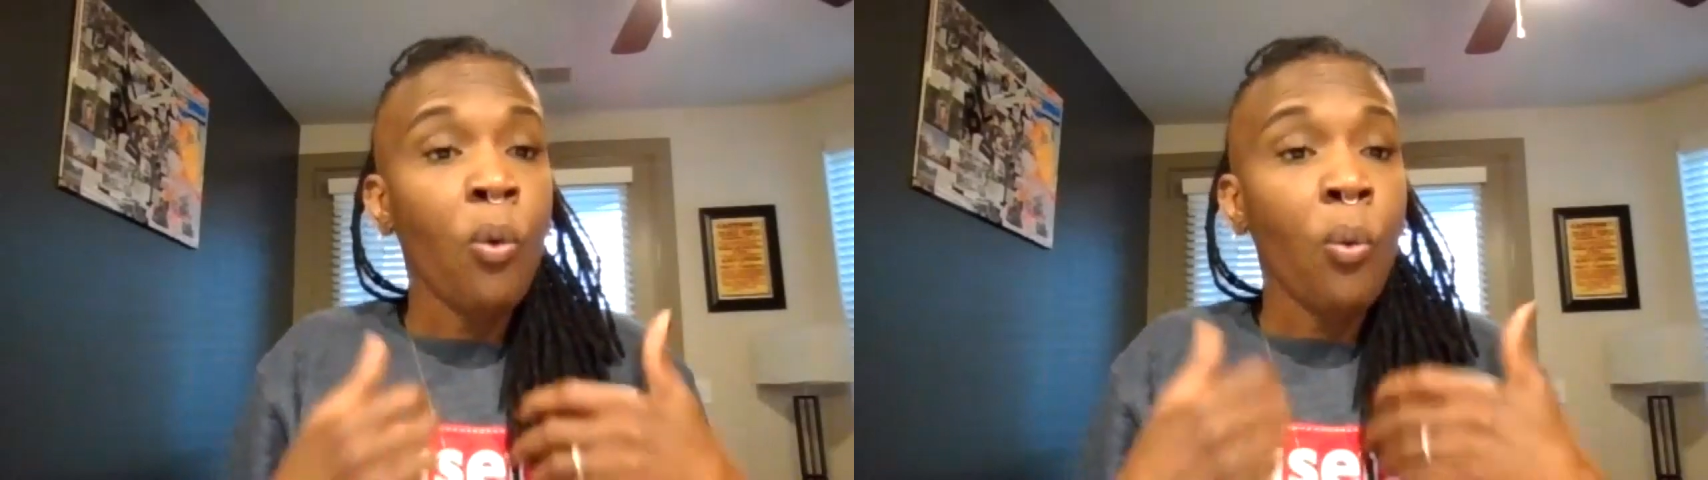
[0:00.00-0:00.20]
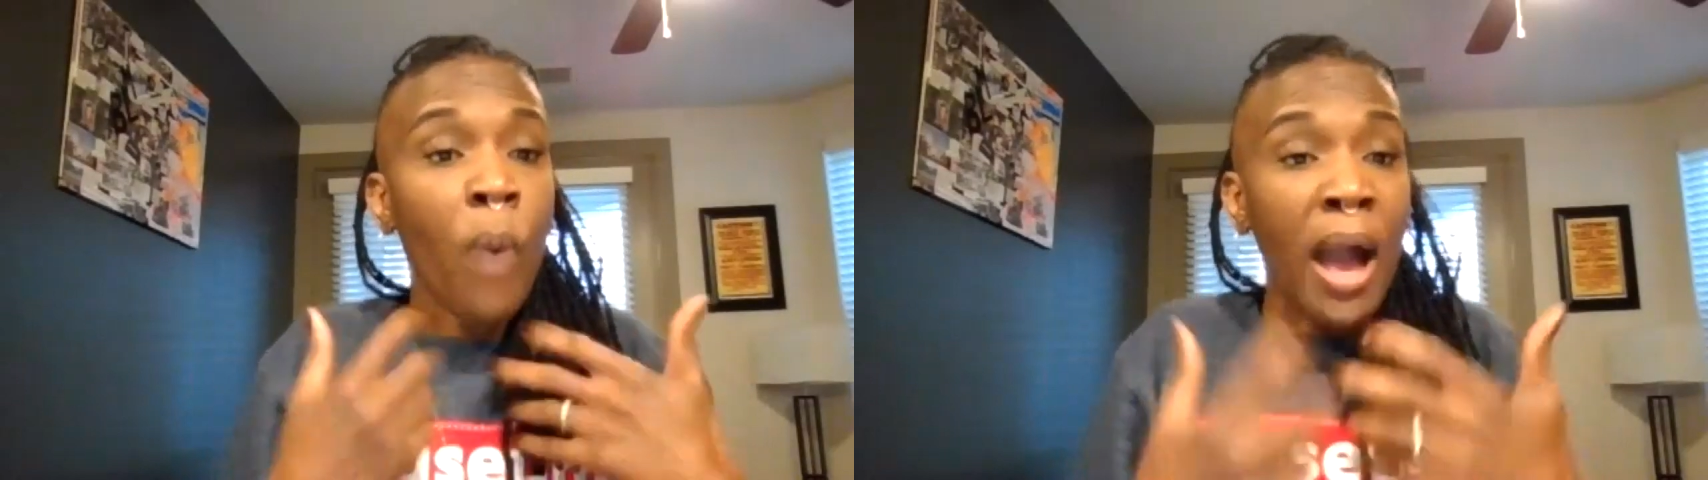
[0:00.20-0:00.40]

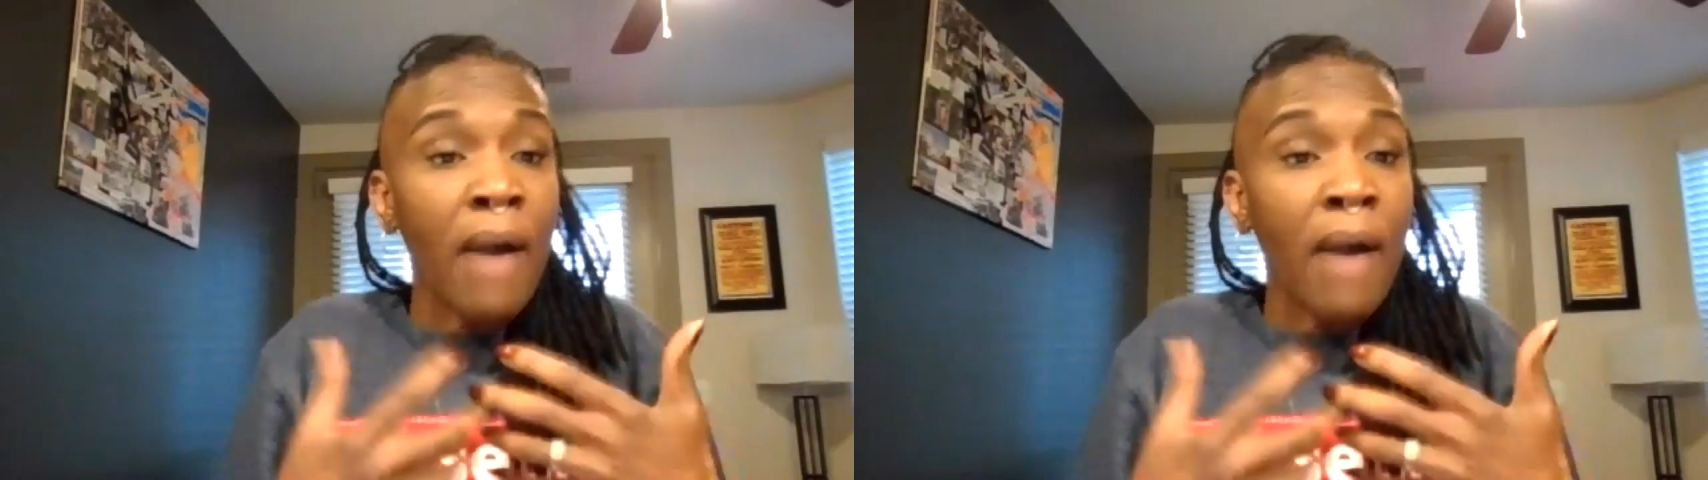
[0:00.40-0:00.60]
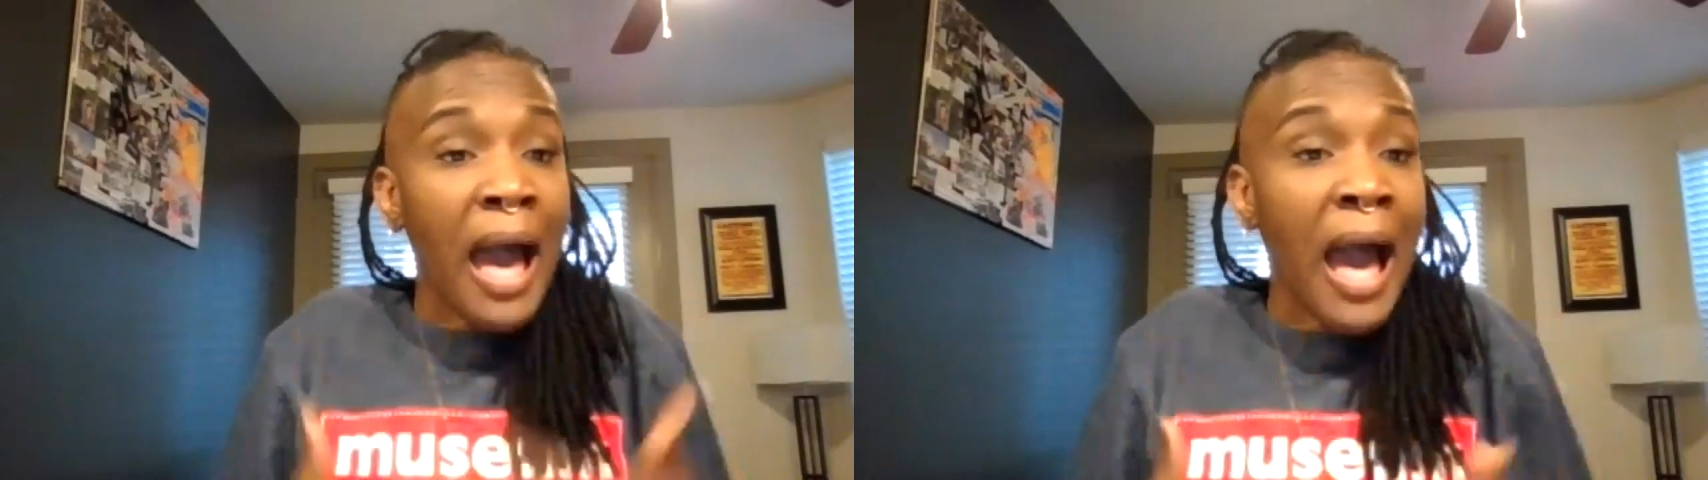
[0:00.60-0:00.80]
while
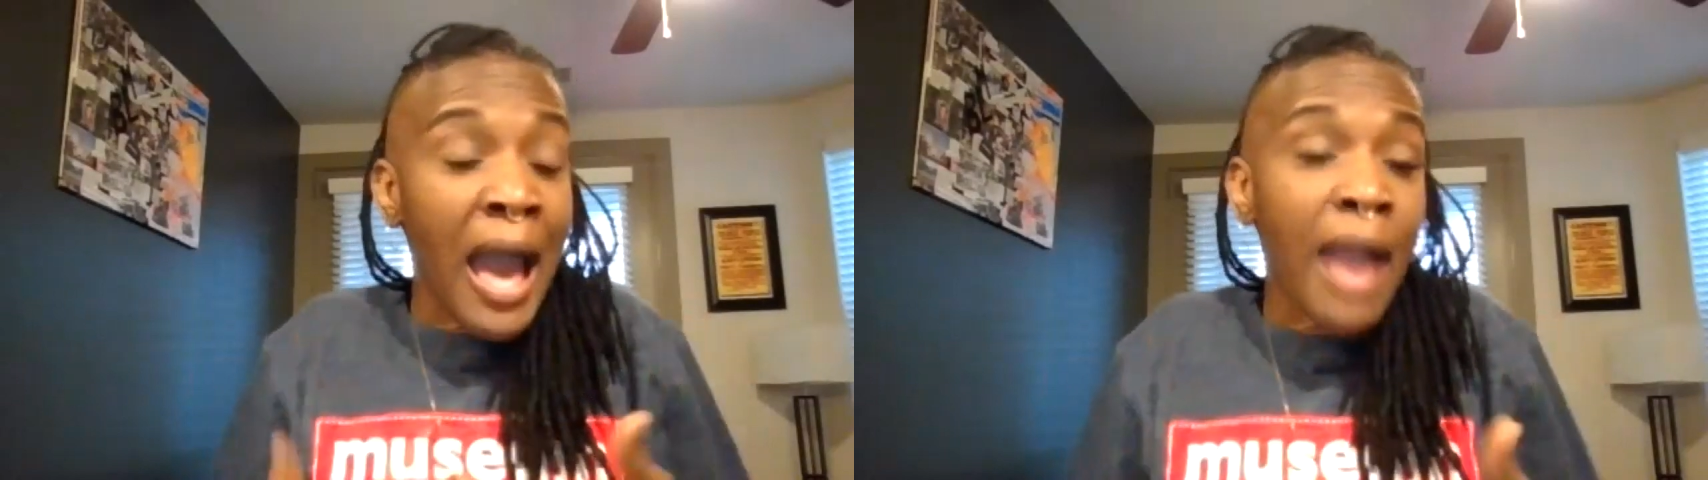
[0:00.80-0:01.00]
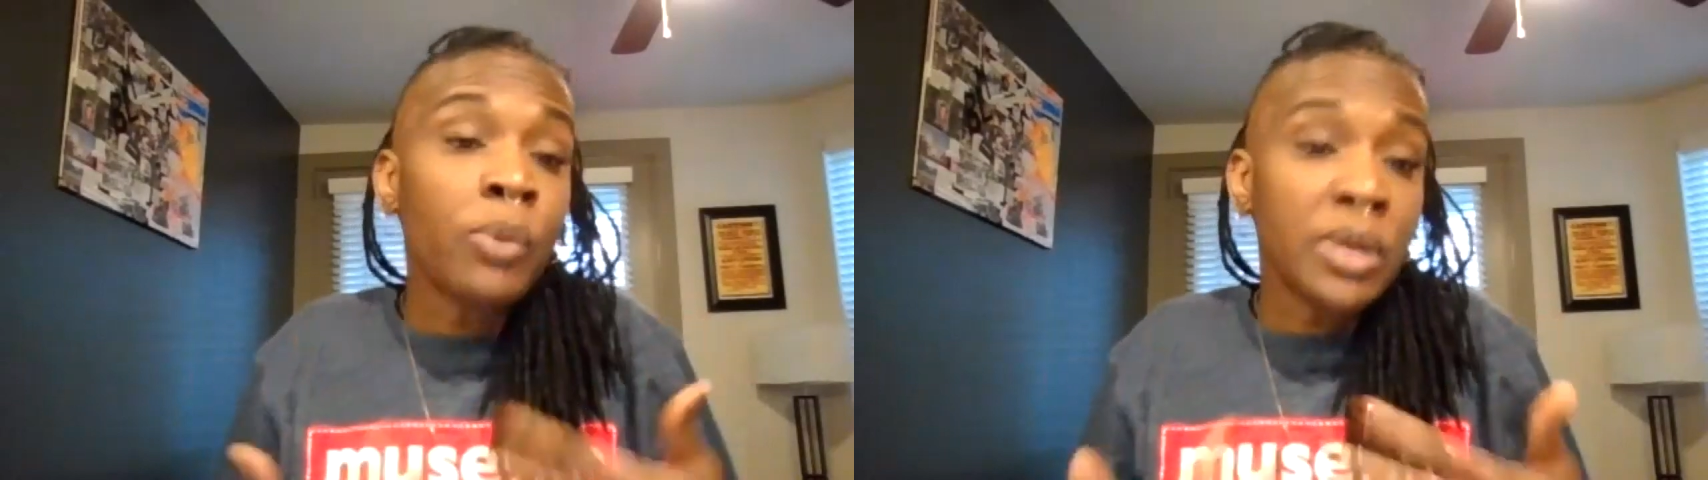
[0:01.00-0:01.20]

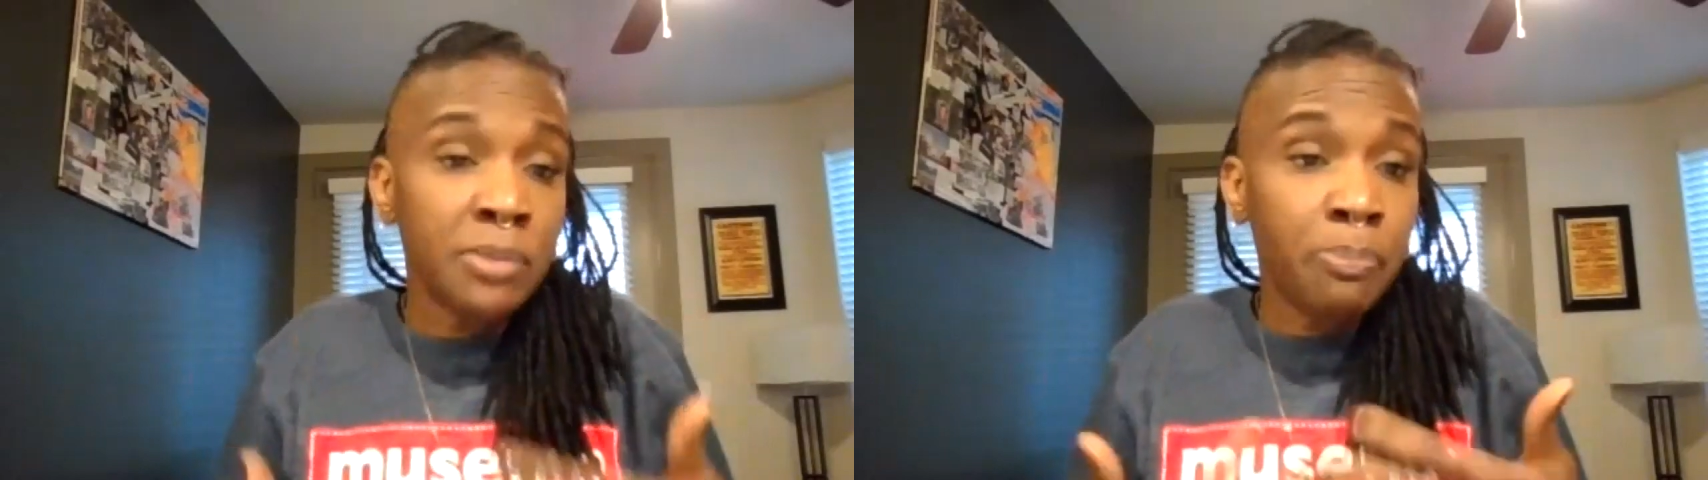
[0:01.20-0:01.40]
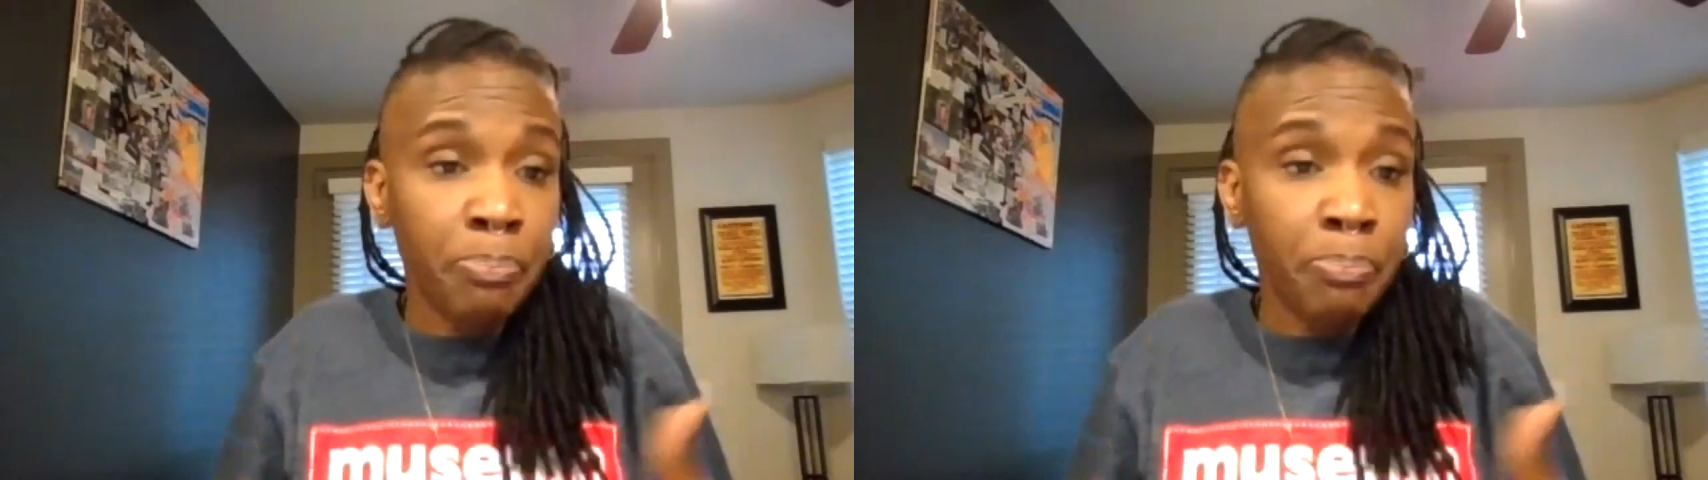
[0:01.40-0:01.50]
I was